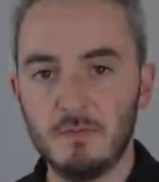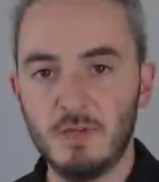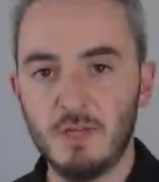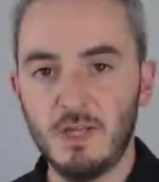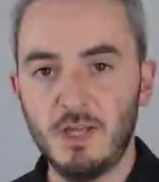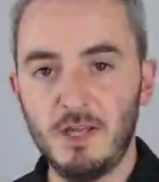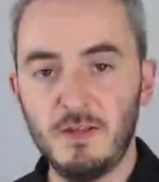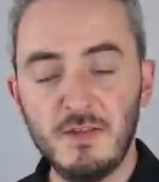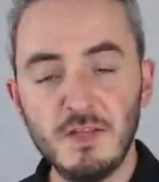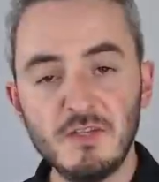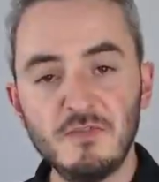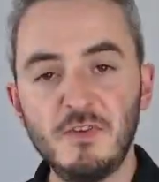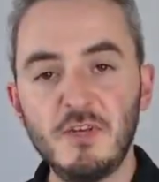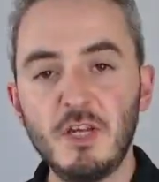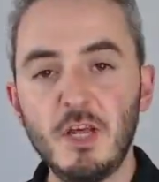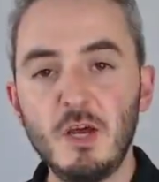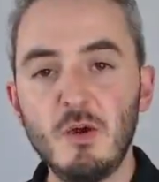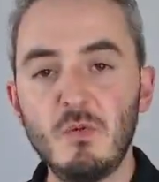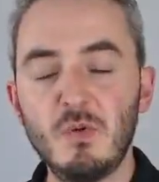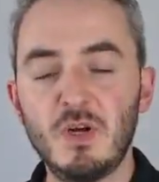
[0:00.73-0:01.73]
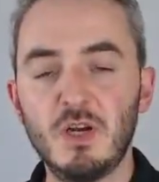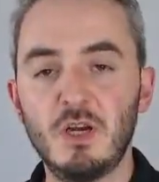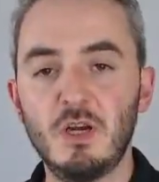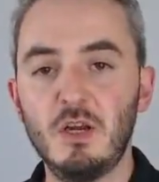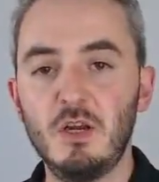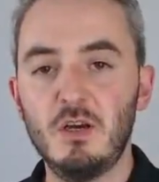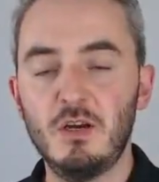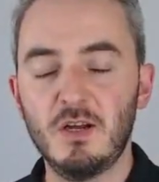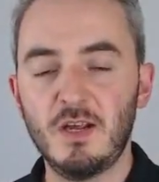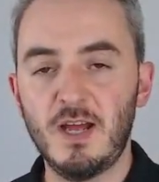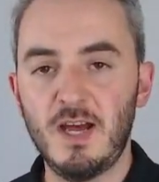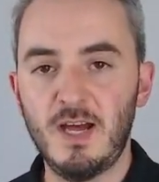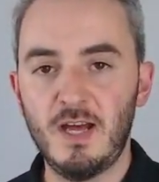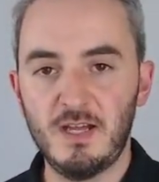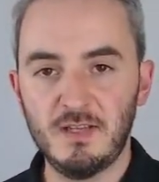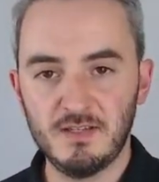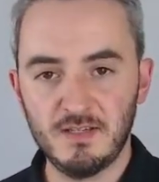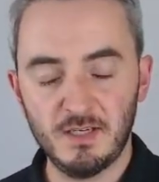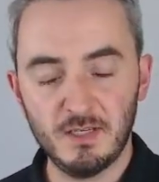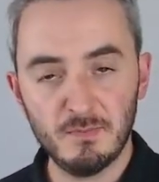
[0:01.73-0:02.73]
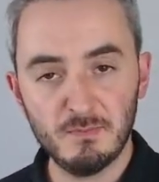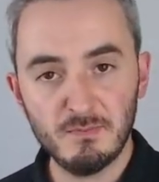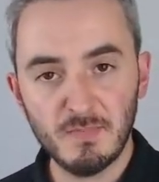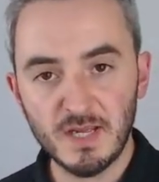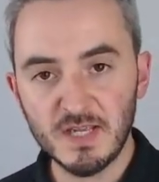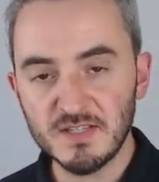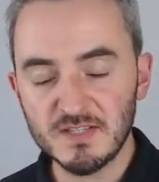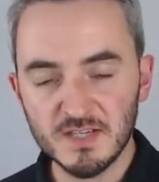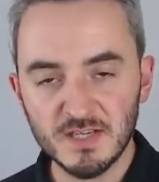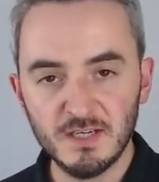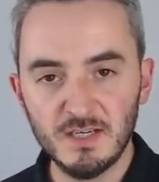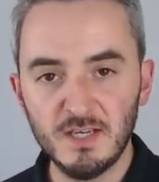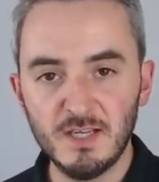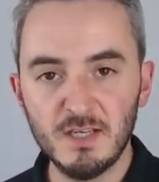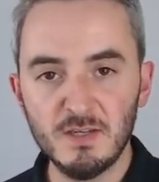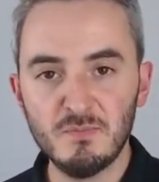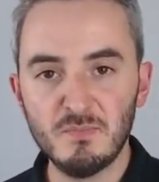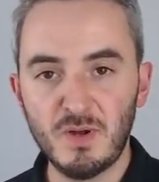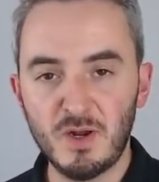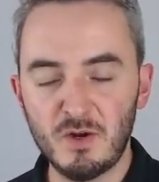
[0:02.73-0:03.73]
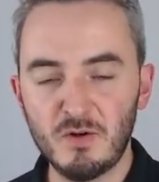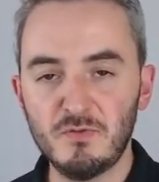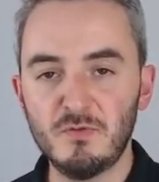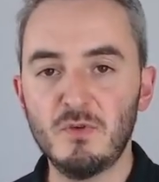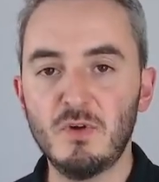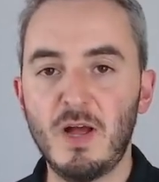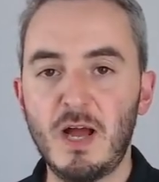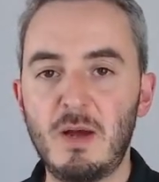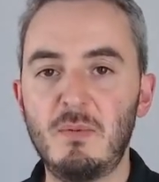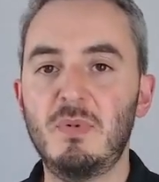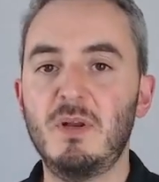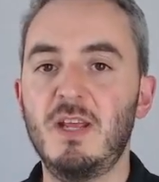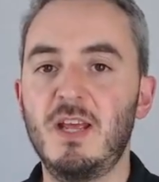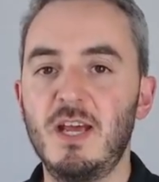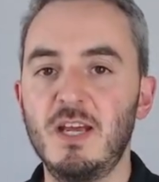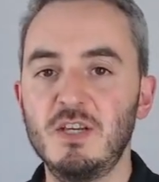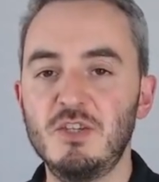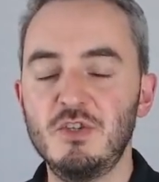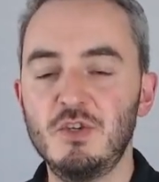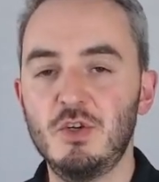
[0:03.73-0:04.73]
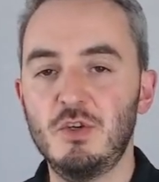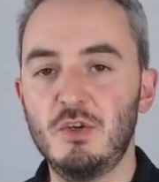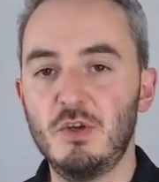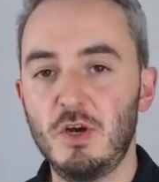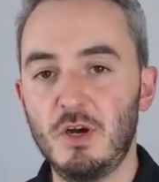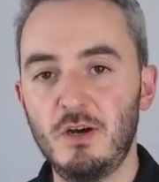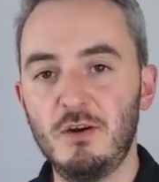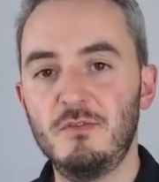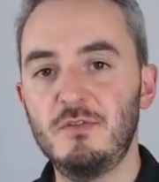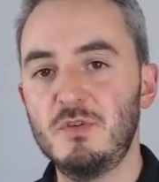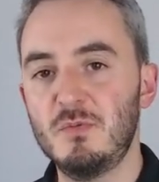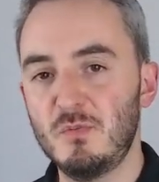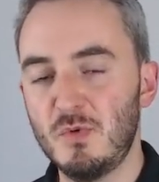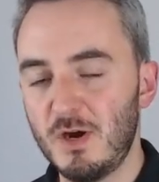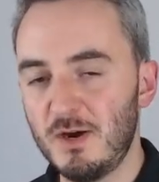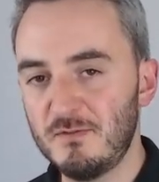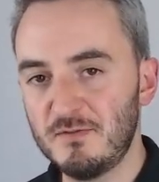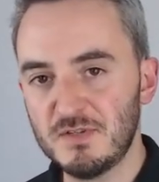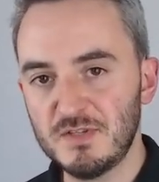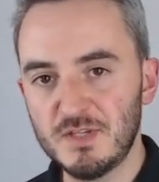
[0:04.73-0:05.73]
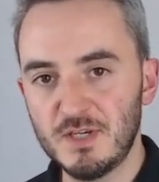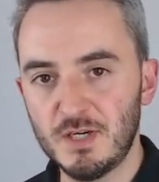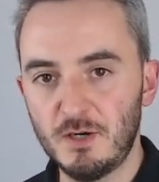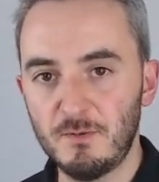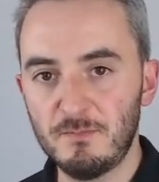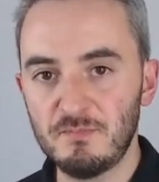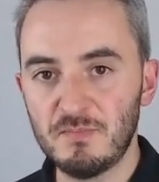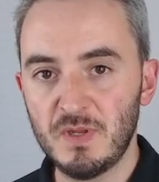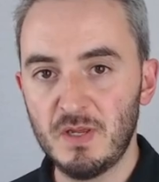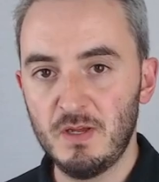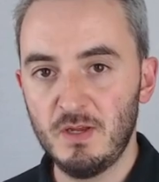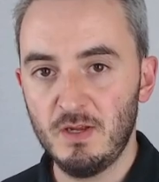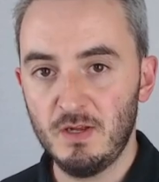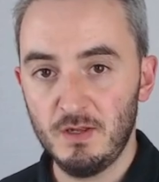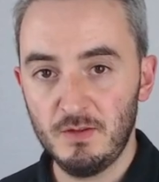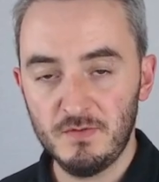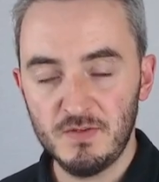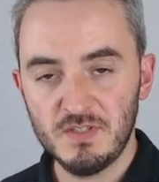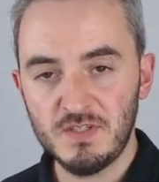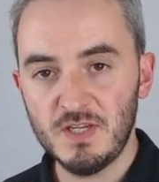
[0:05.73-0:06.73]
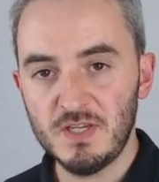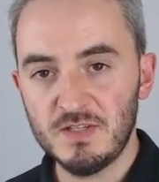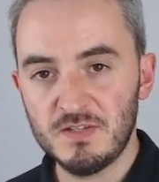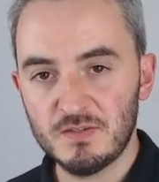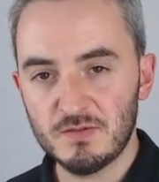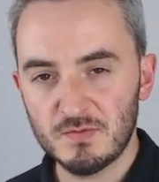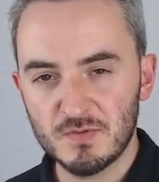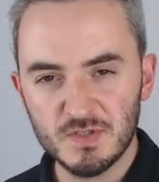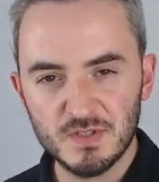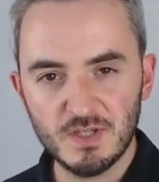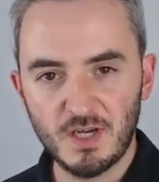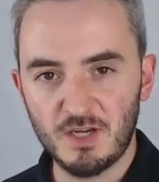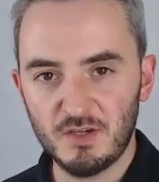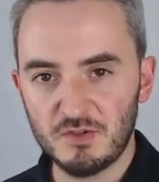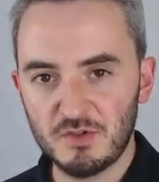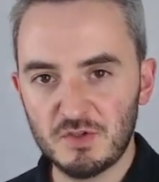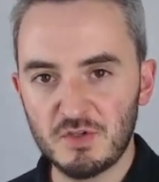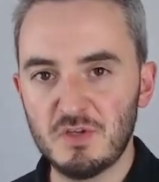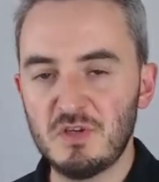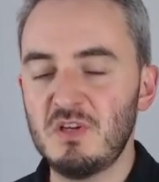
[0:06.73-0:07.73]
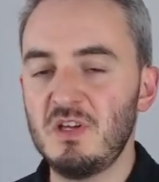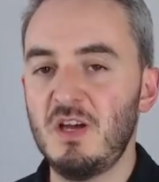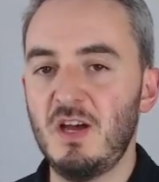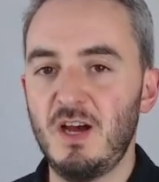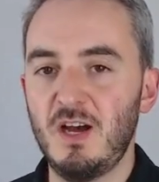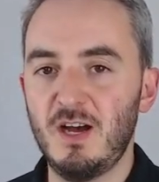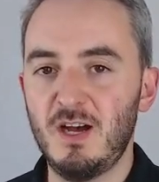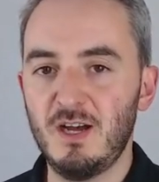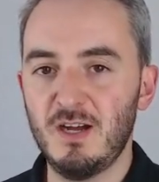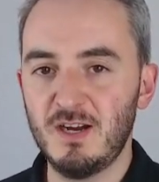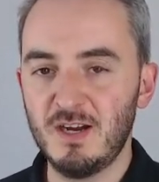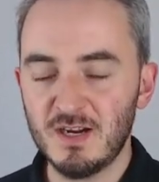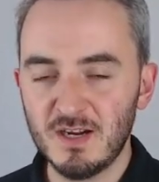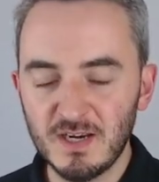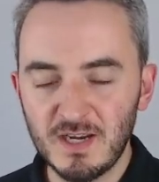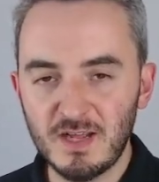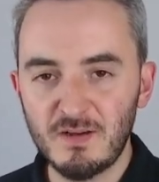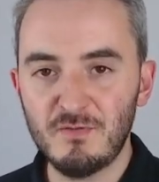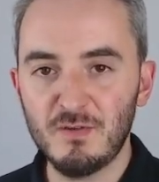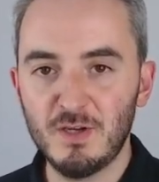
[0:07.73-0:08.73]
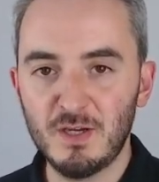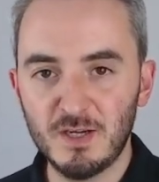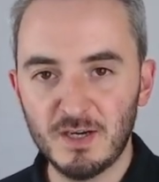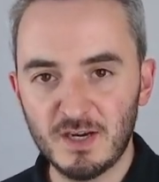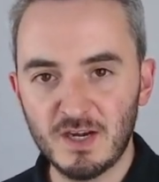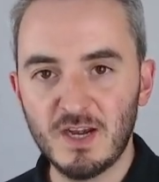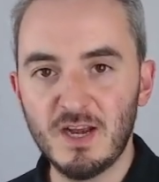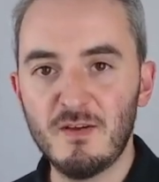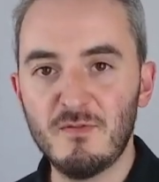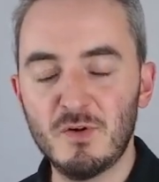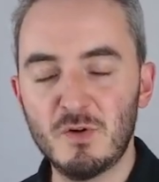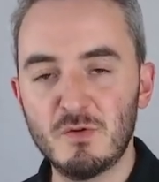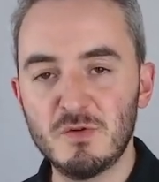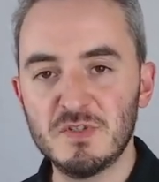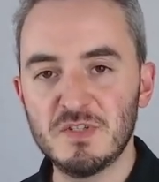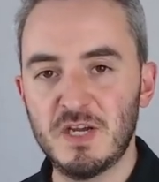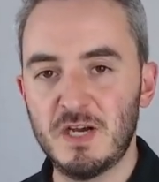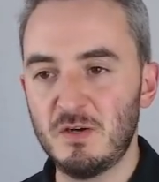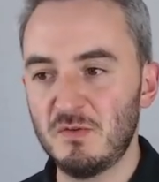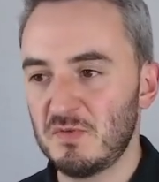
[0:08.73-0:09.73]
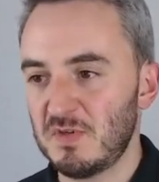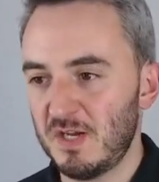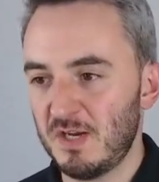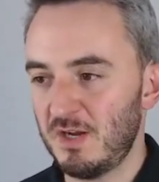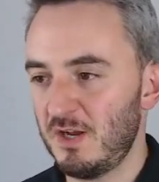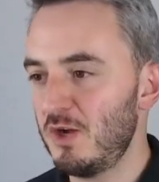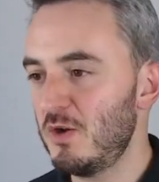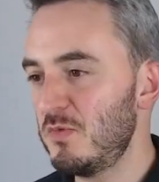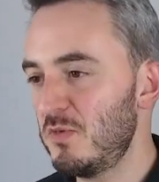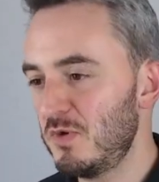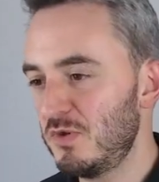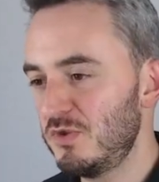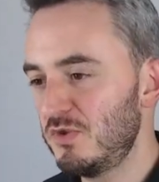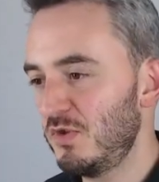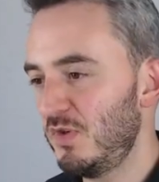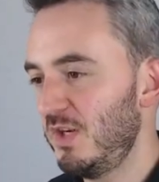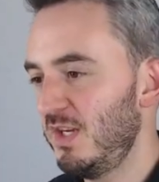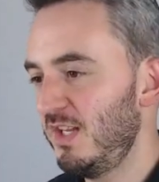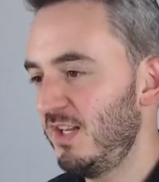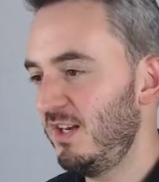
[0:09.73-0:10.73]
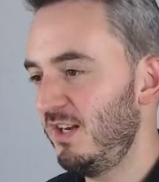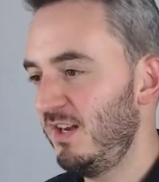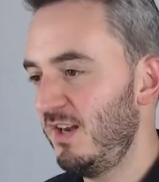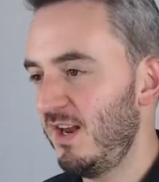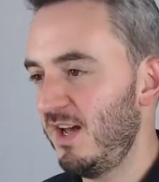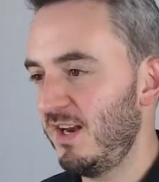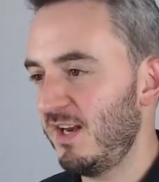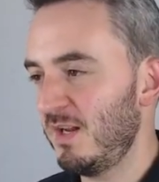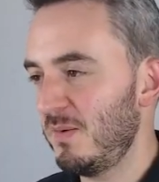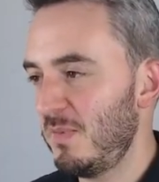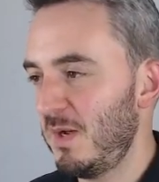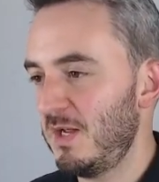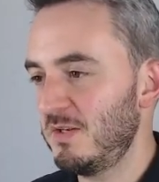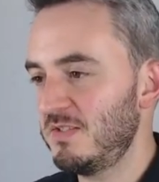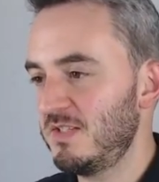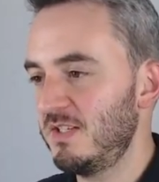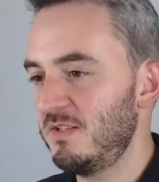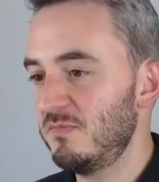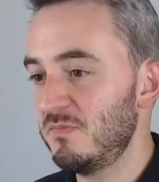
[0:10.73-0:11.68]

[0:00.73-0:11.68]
In this video, we're going to look at an amazingly powerful application of the Moivres theorem. This is such a clever result, and I hope you enjoy learning about it.